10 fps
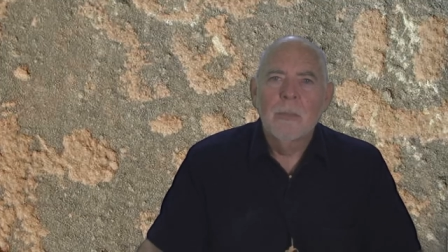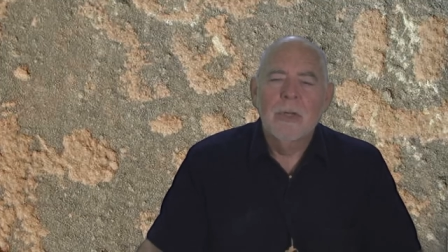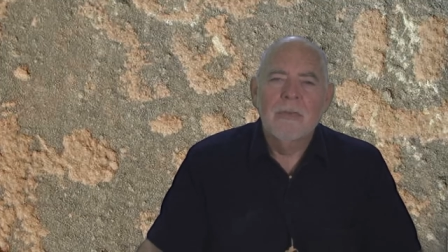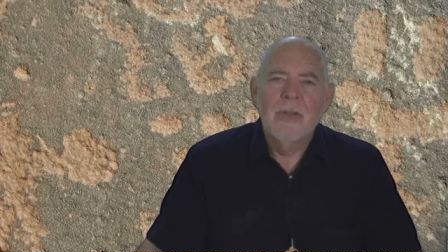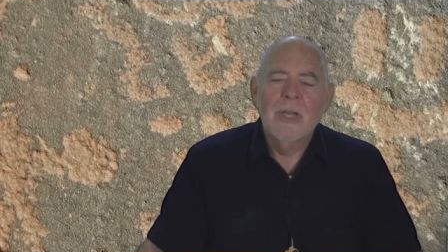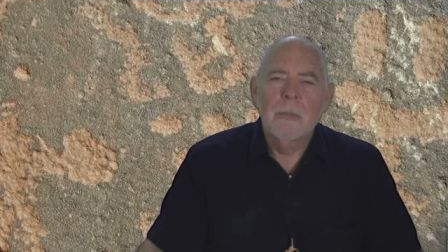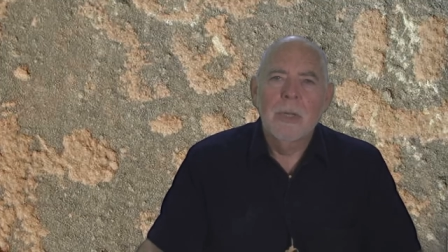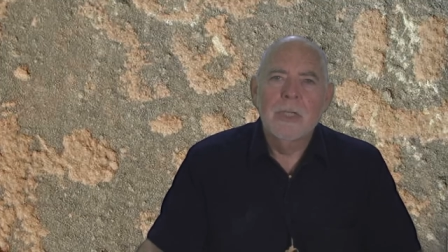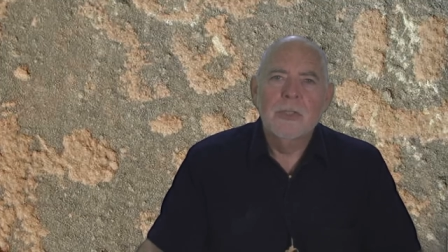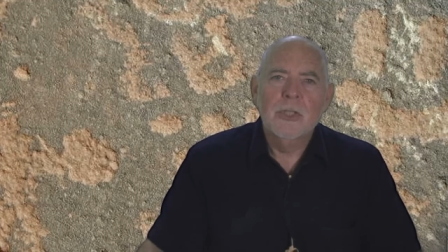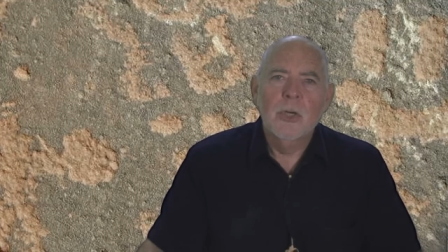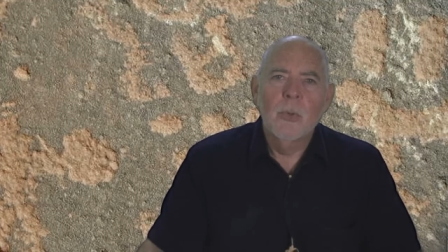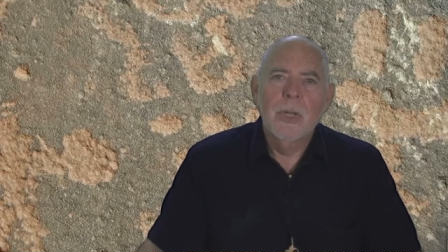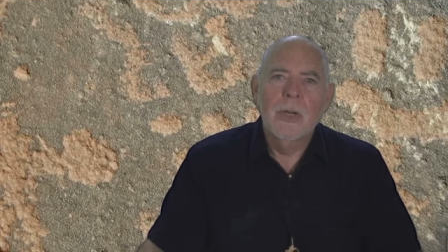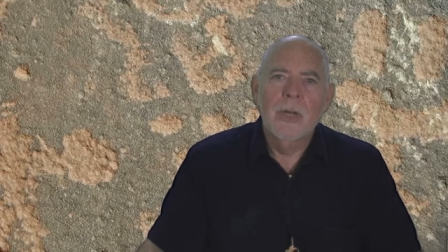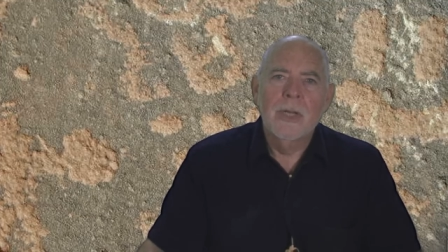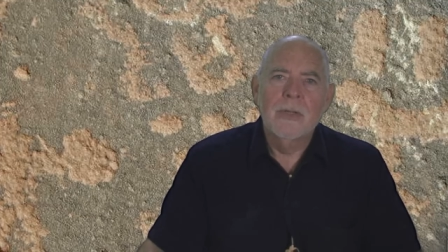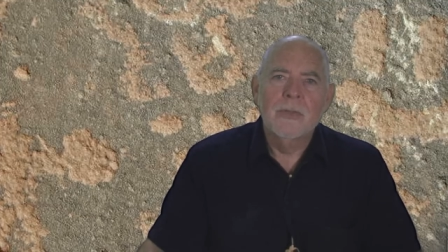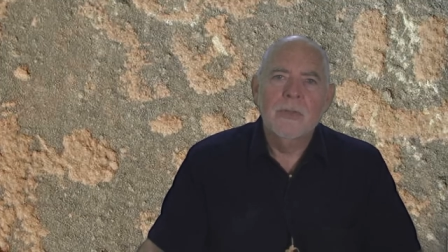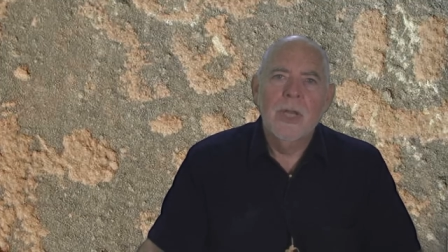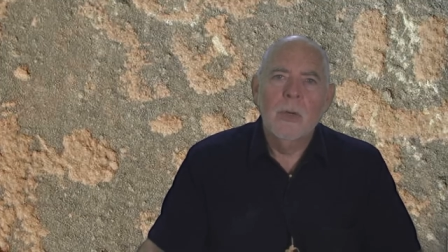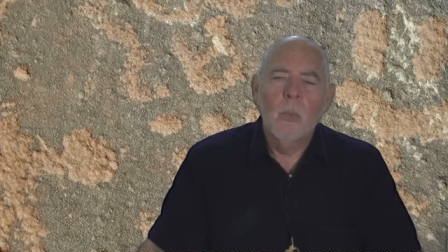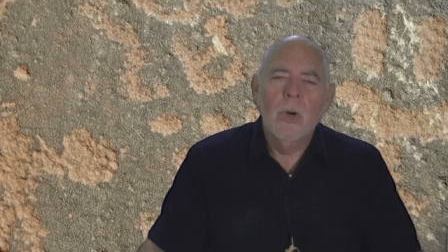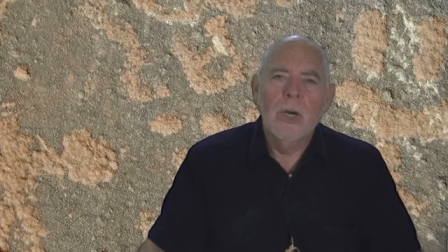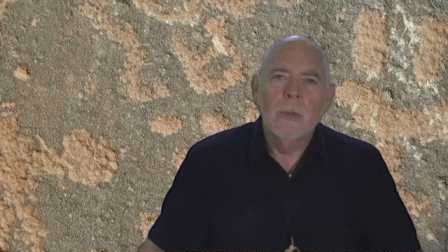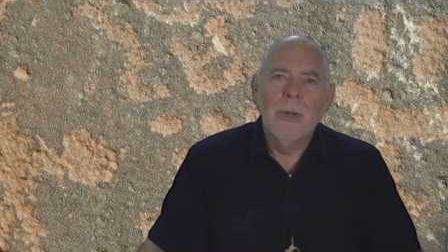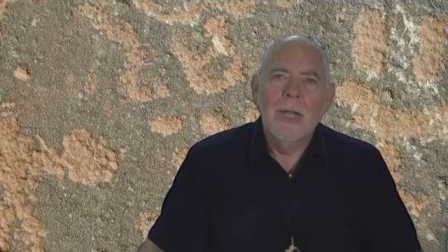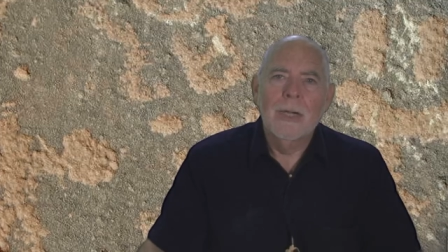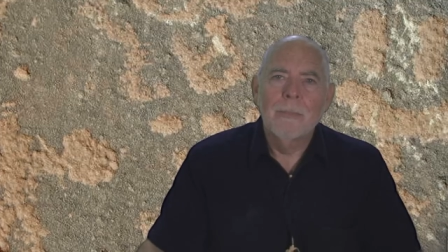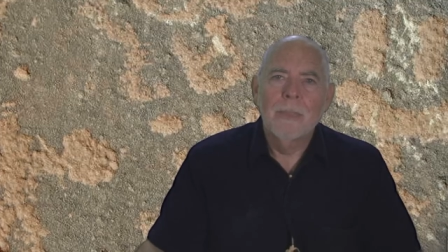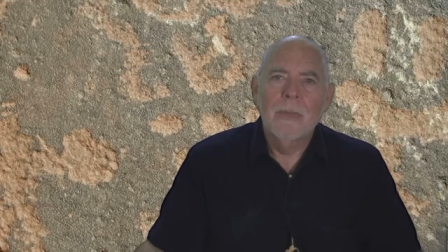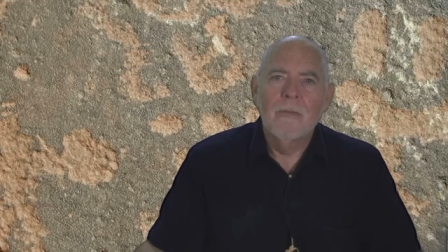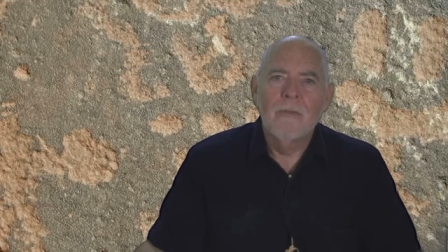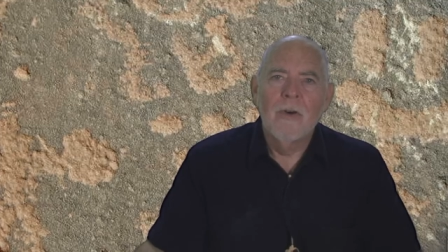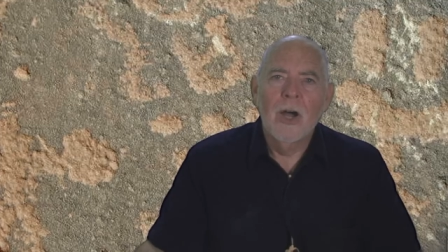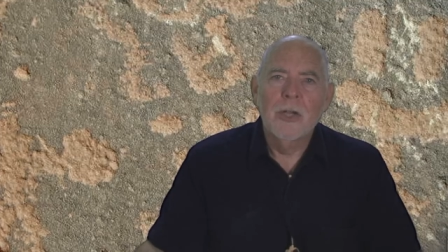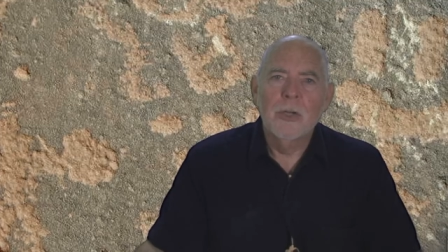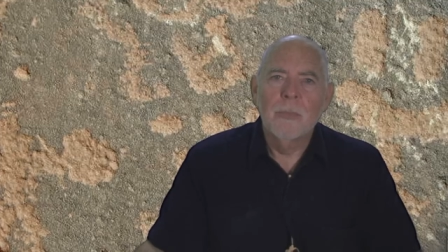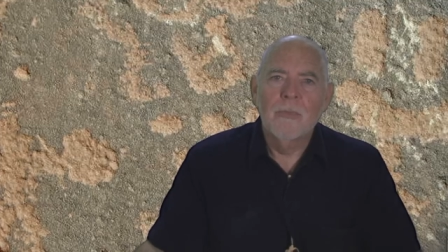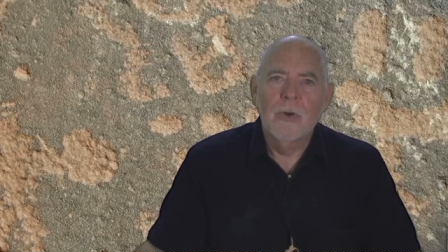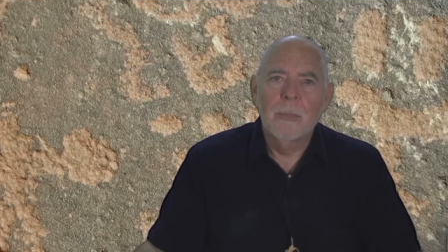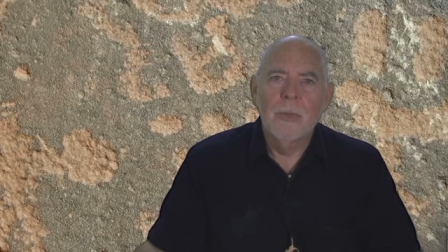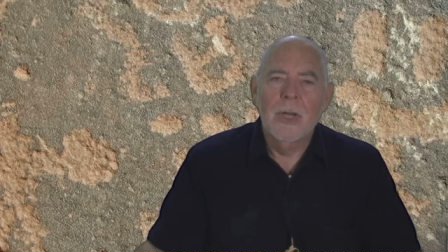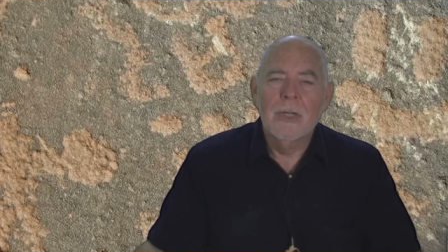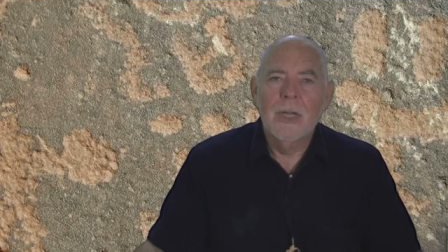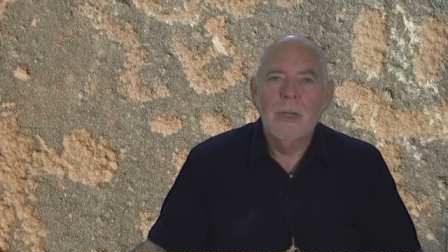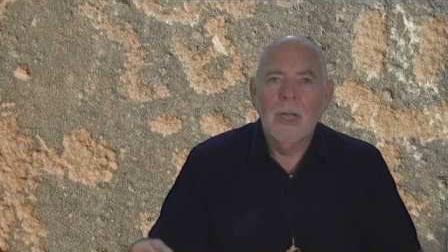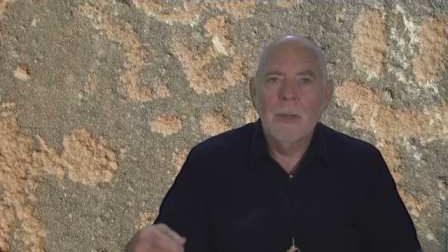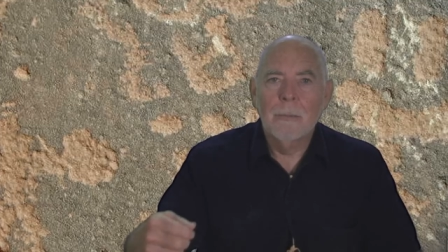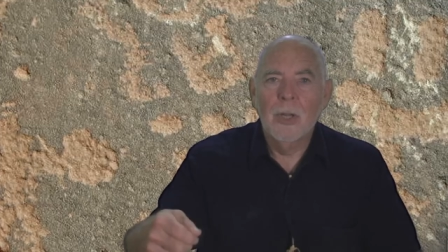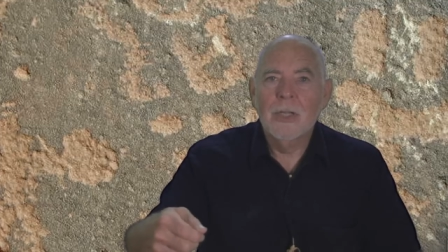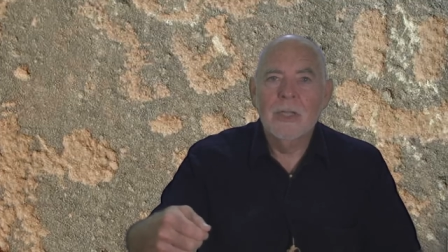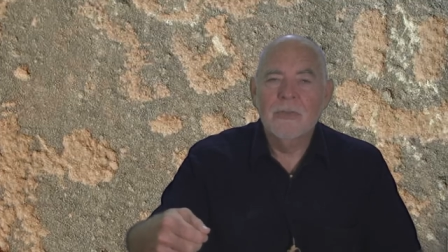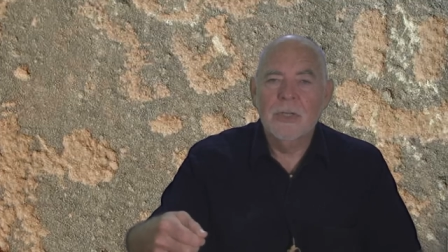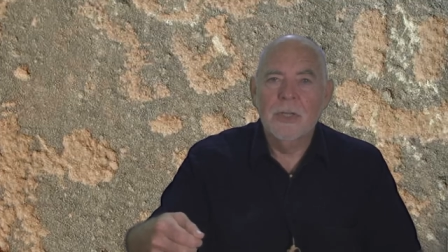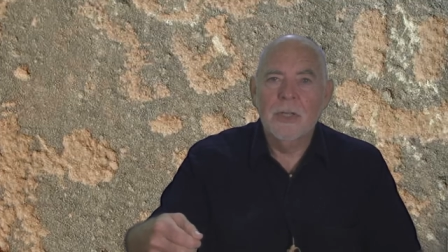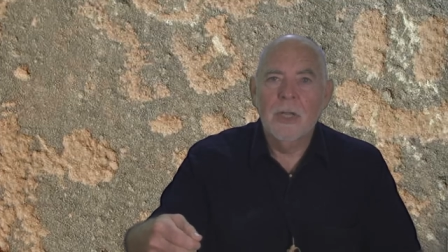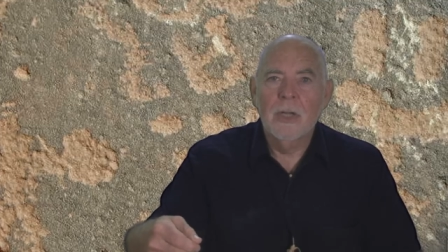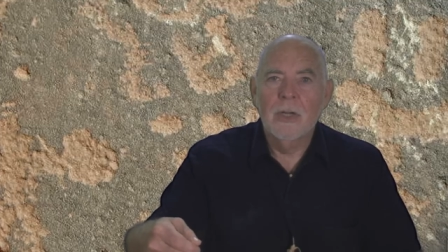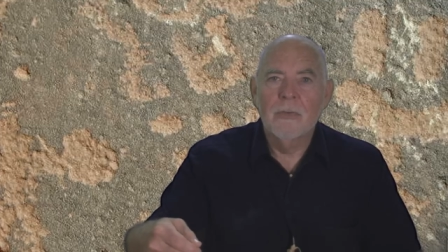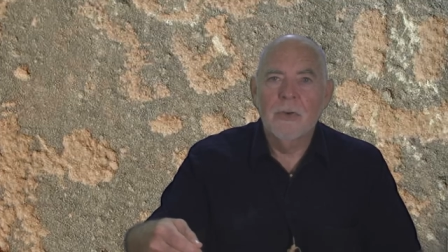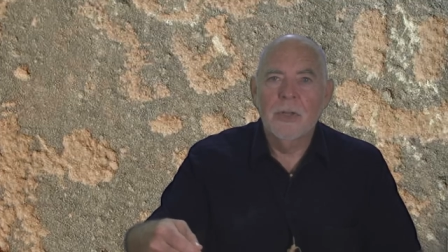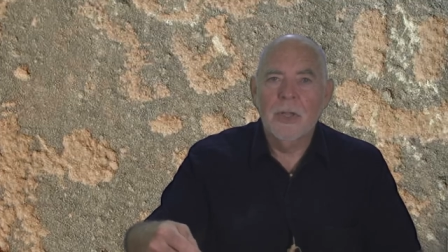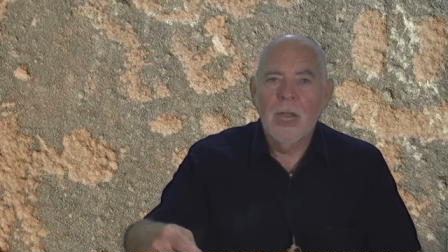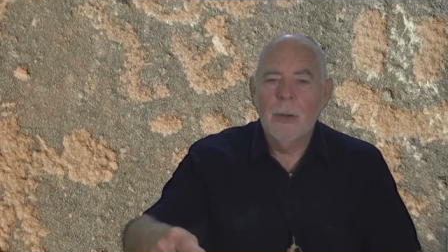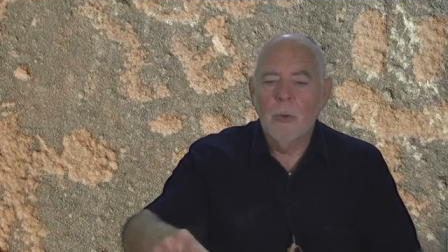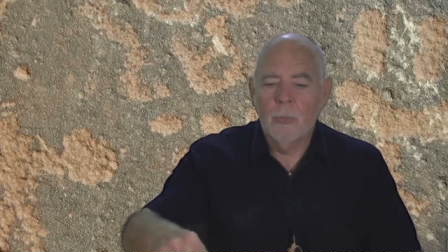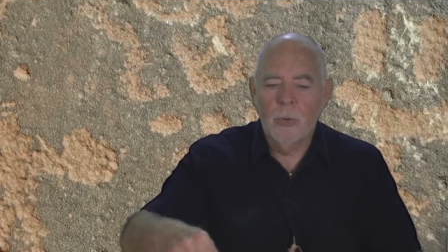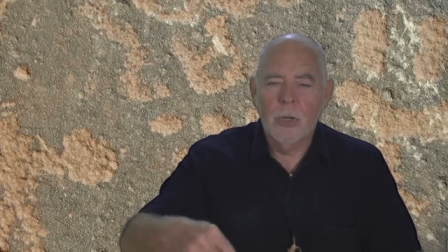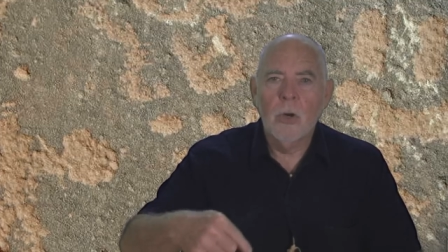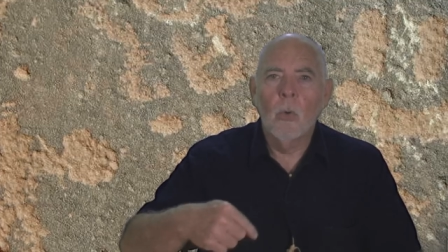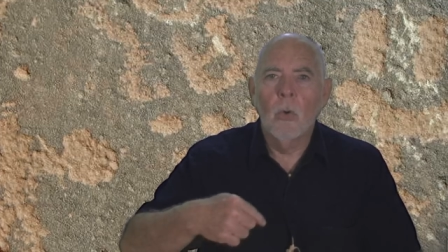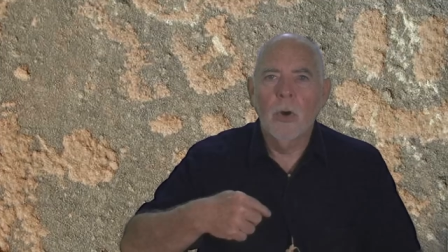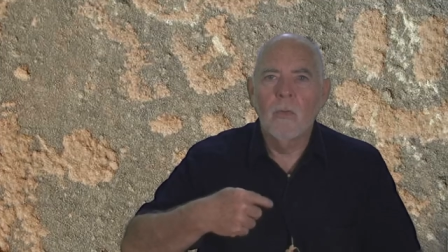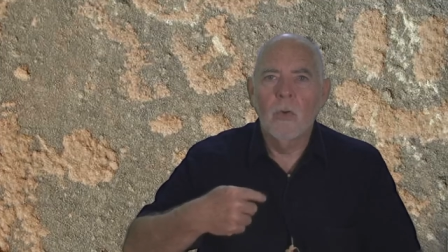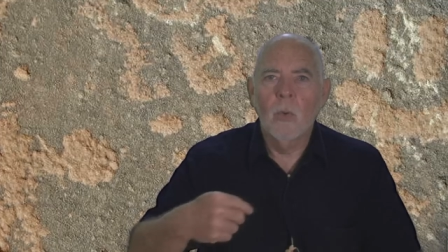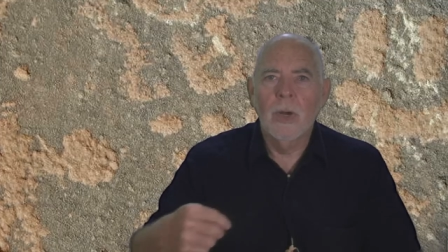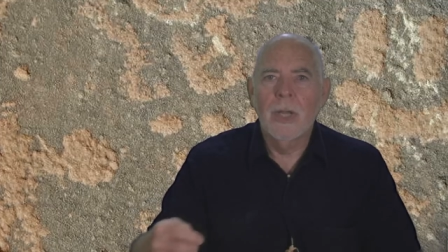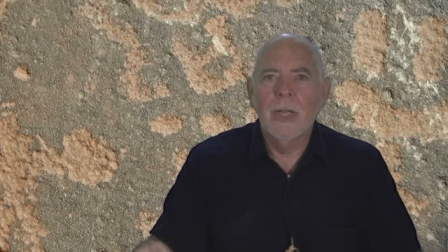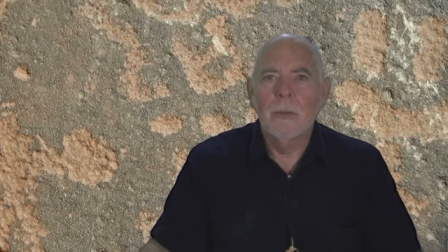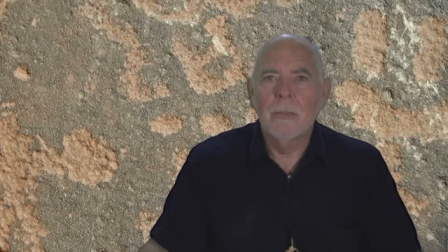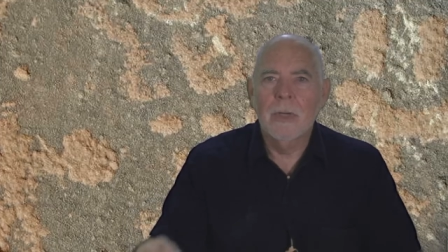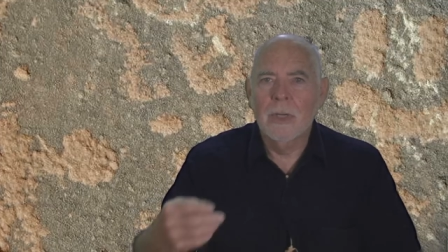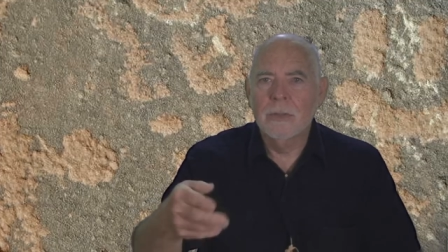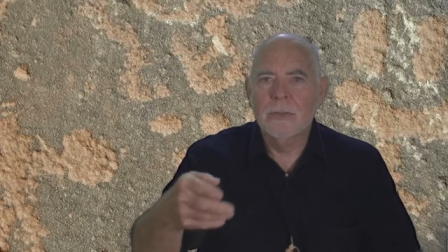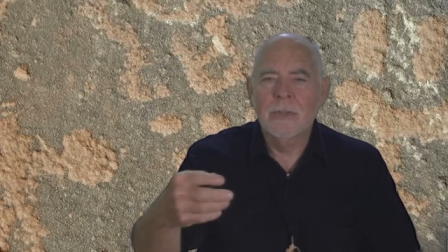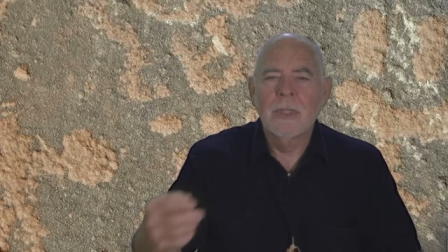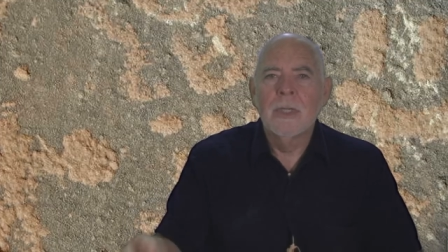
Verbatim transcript: But I found a place to go in and set where my volume from the, I plug this into the, uh, from the camera and run a cord over to where I am because